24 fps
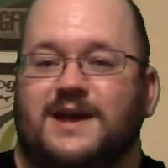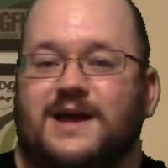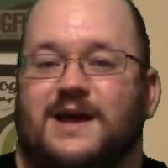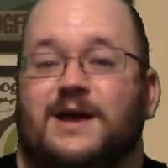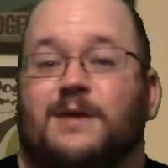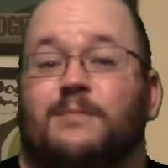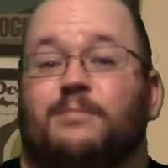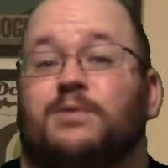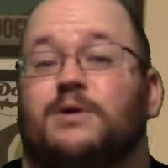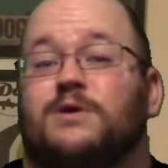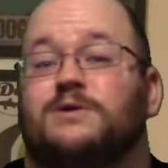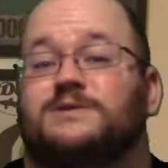
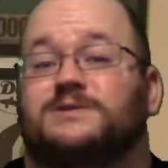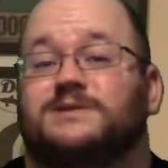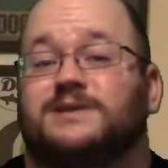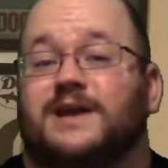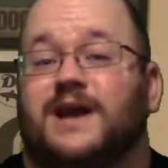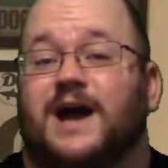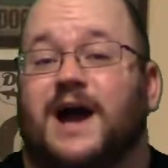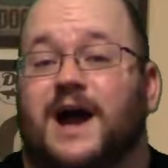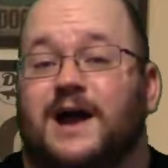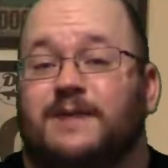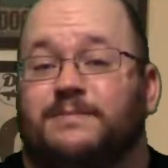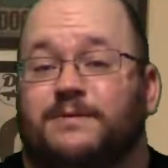Personally,
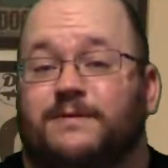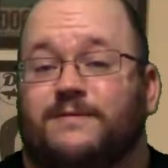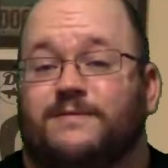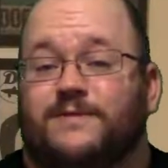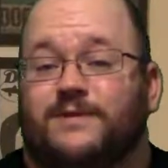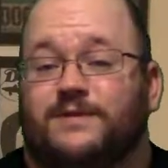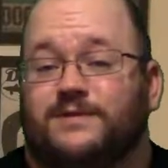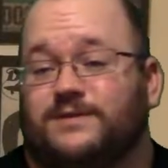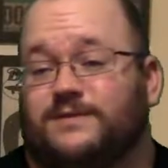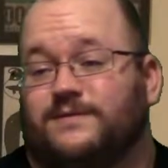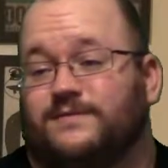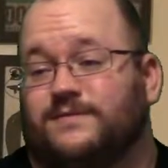I
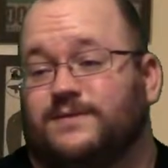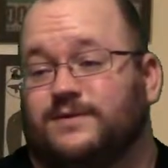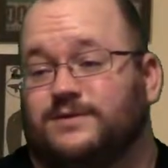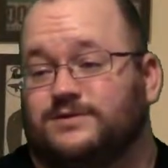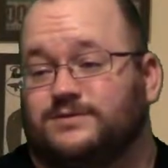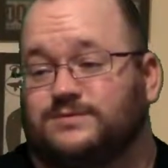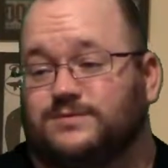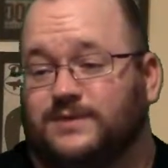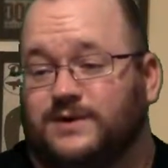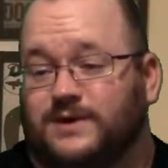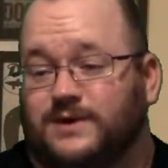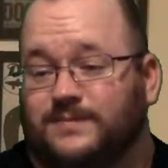preferred the first
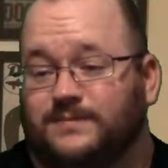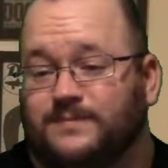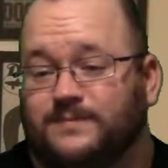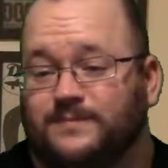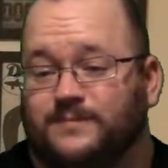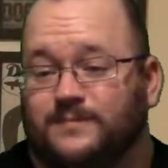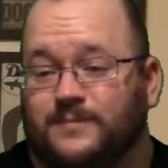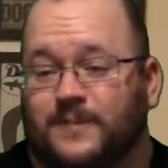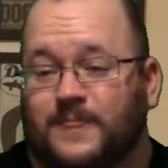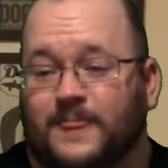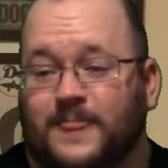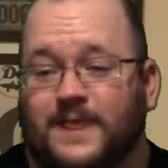one,
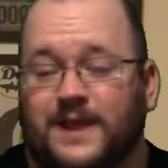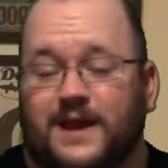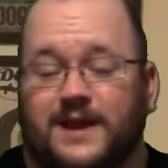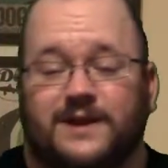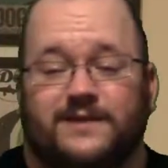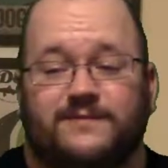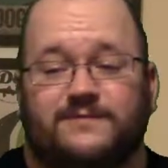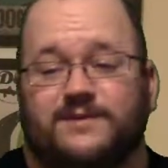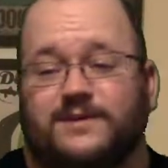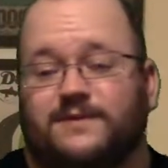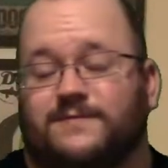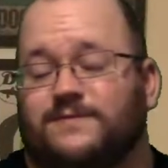and
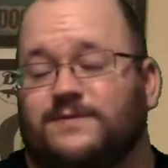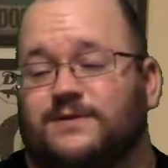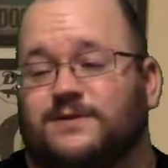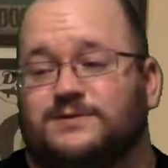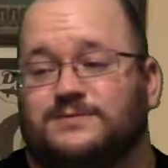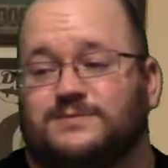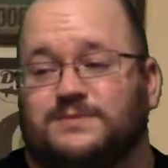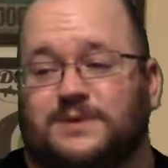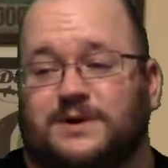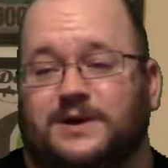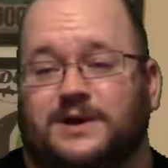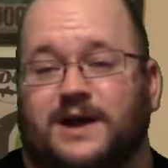even the first
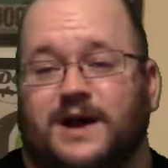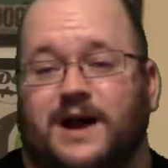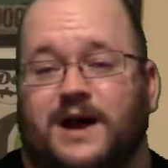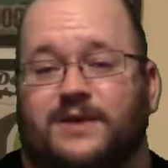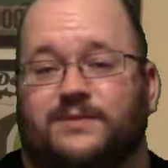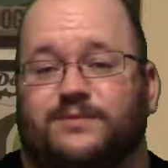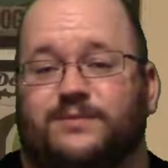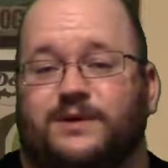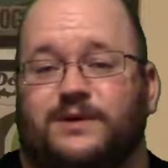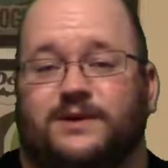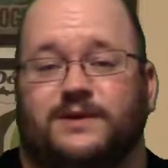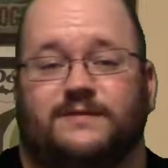one I
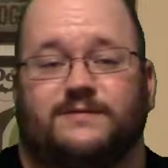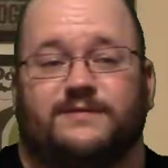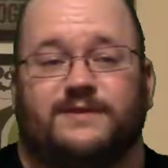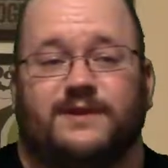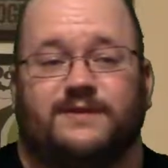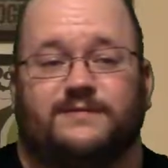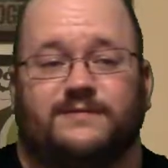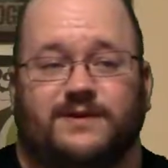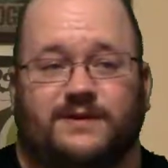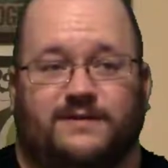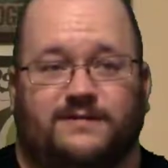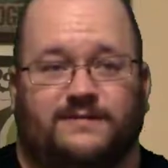wouldn't have
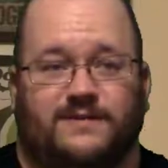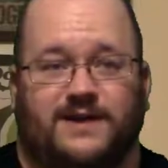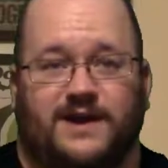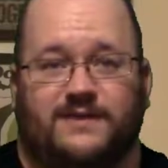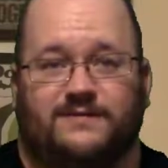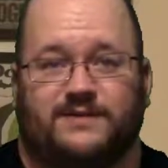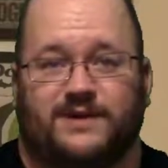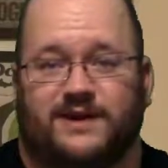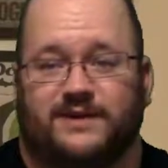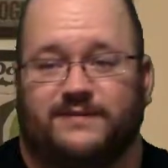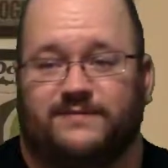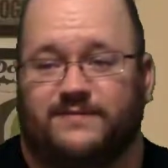given a 5
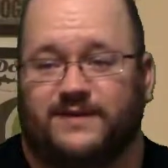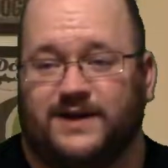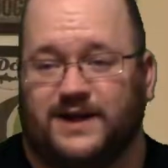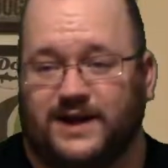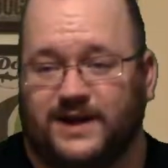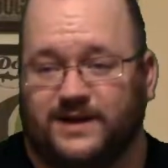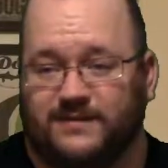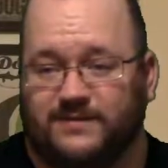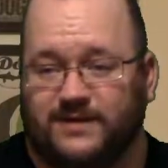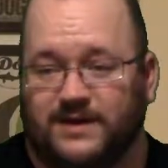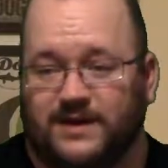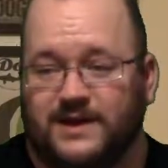out of
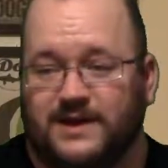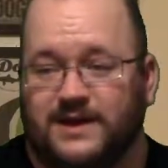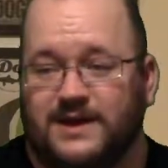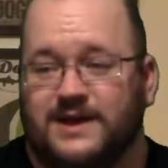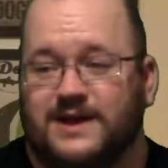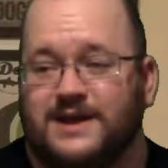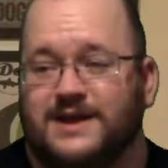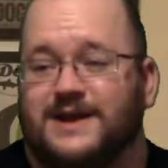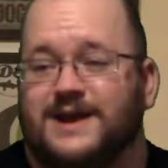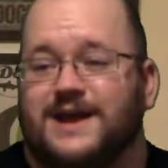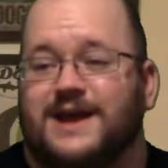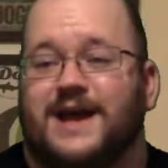5.
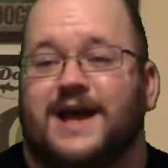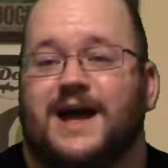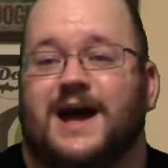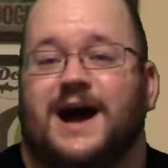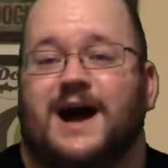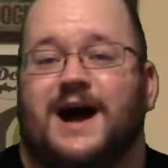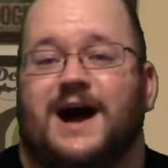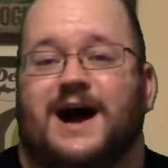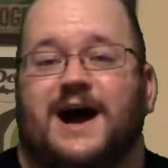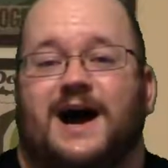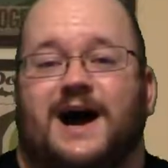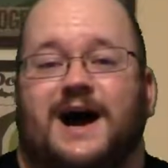
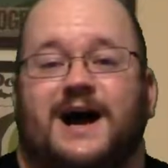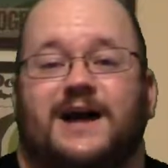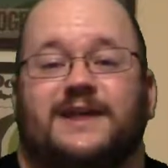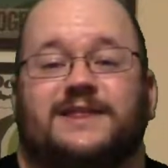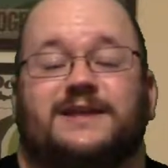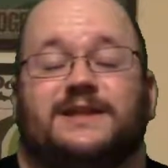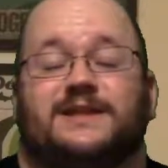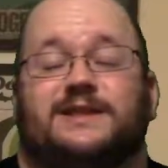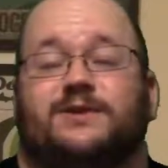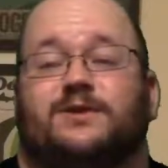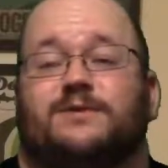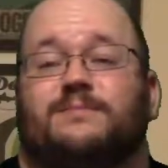I thought
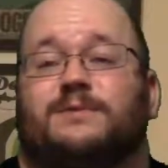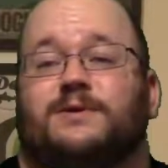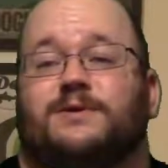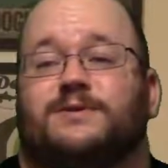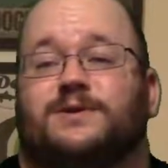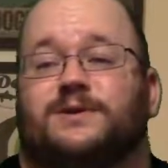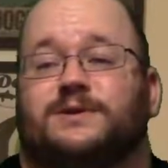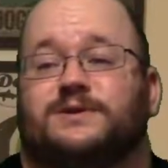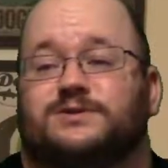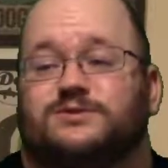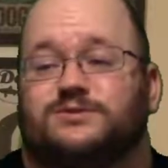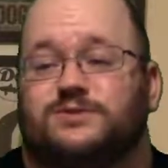they were both
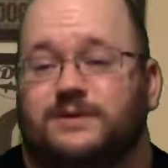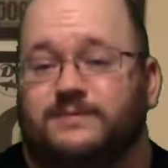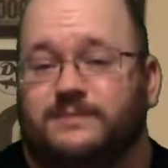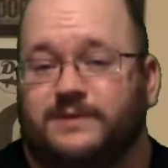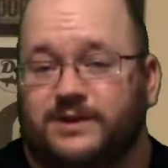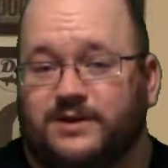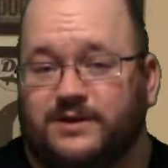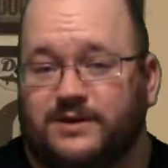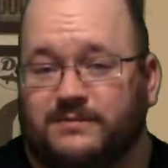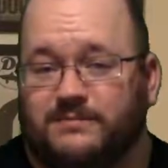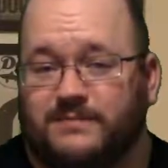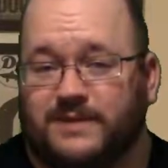extremely
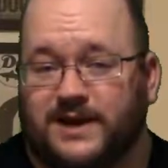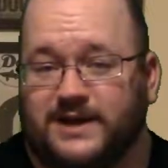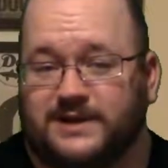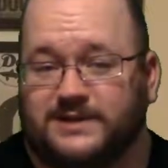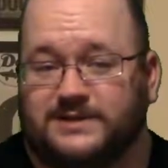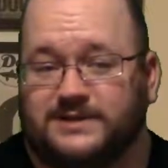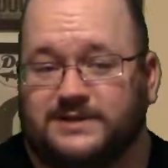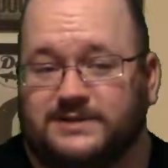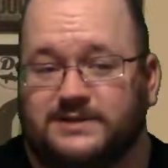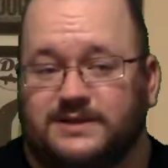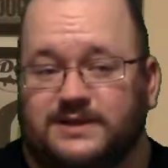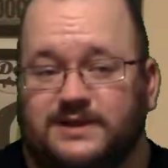good
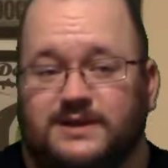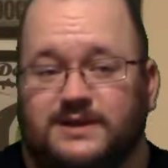matches.